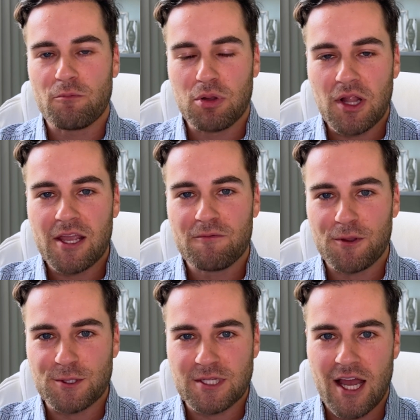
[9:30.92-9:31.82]
We have plenty
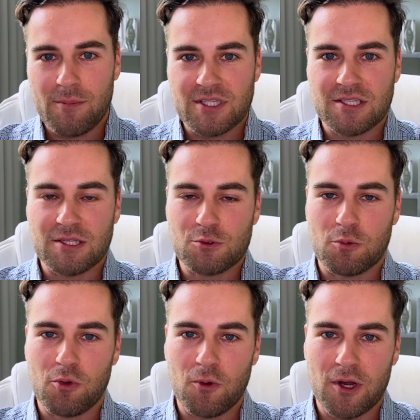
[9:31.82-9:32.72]
of other topics in this
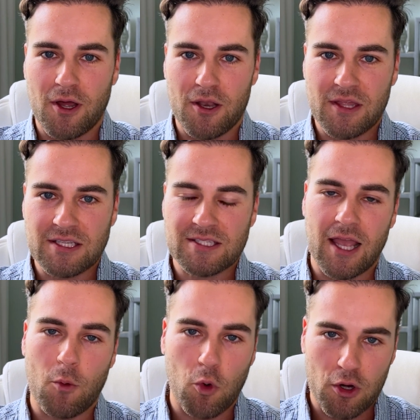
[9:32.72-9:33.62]
report on things
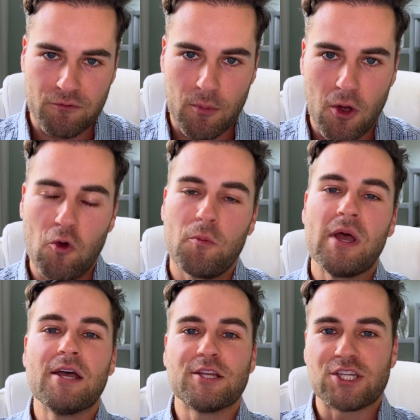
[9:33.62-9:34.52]
like work from
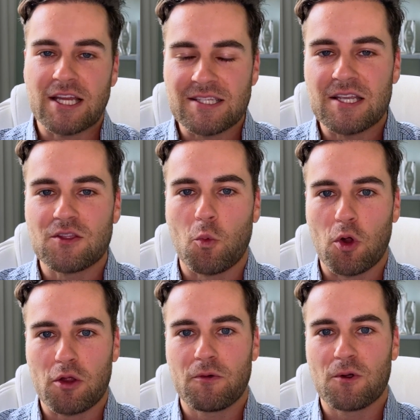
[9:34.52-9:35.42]
home, Gen Z in the
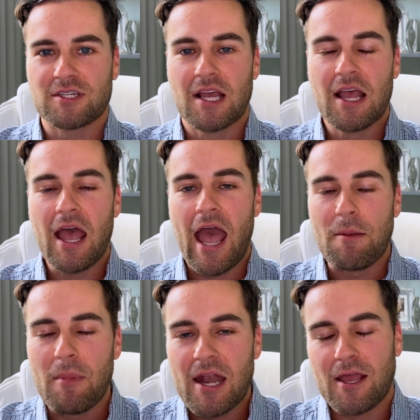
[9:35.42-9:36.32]
workforce,
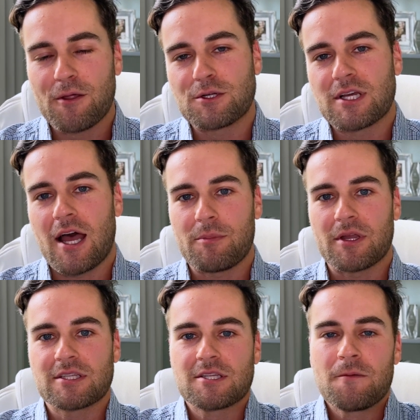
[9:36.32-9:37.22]
and many other
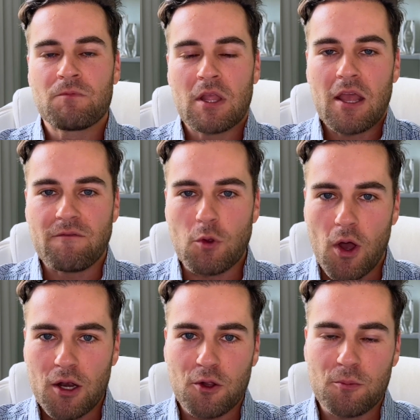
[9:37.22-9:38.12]
topics. If you
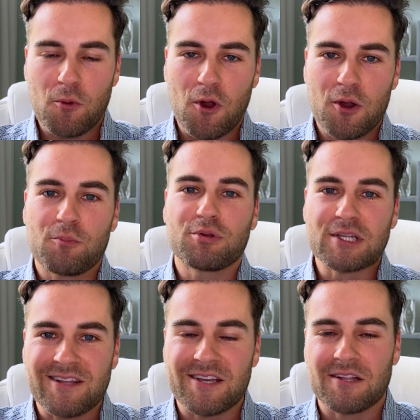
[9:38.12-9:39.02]
want to learn more,
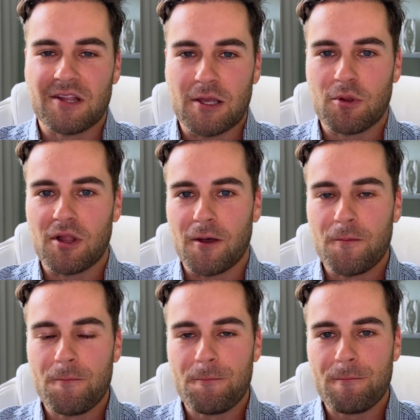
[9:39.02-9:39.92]
please click the link
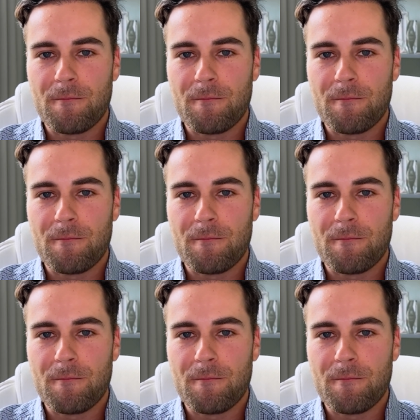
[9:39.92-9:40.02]
below.